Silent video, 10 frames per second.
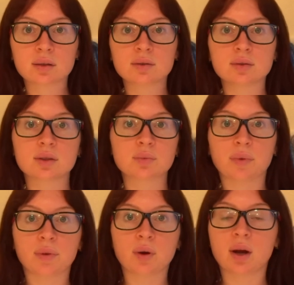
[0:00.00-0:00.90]
just
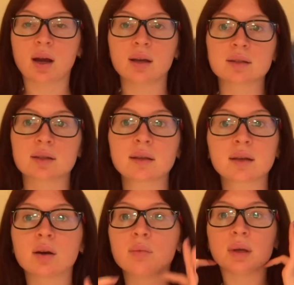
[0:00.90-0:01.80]
with your eyes, like
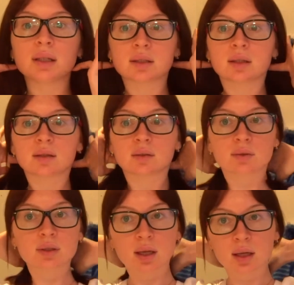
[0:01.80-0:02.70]
how amazing it
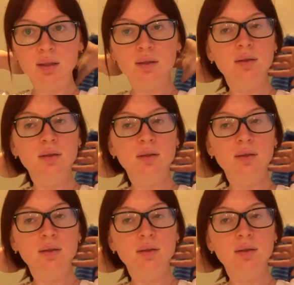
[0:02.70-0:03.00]
looks like.